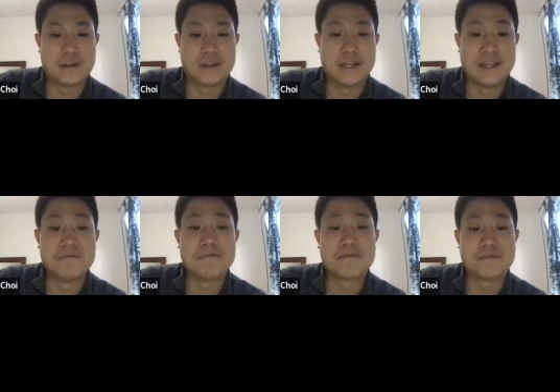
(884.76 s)

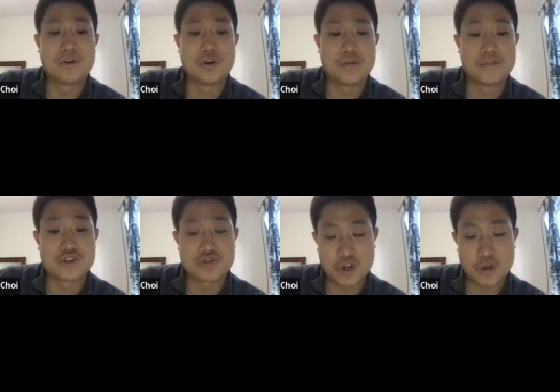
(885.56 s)
lymph of the
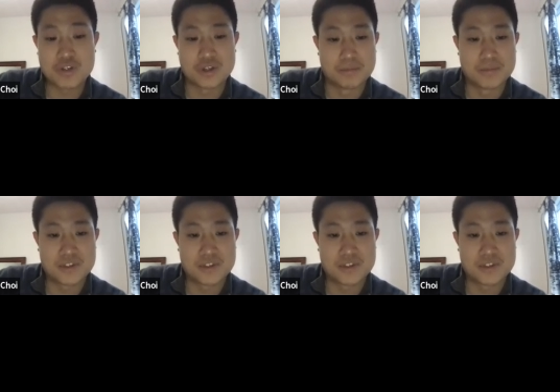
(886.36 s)
scrotum